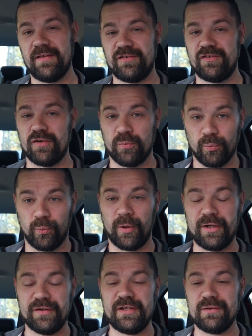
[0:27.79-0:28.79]
This is a
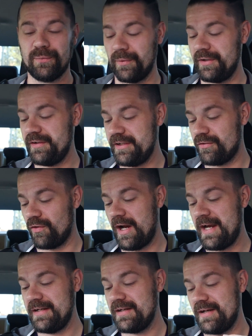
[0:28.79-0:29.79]
really, really
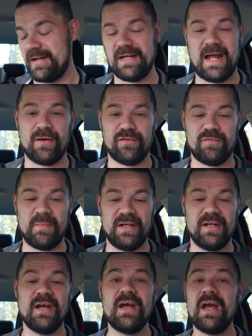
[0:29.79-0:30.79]
great announcement.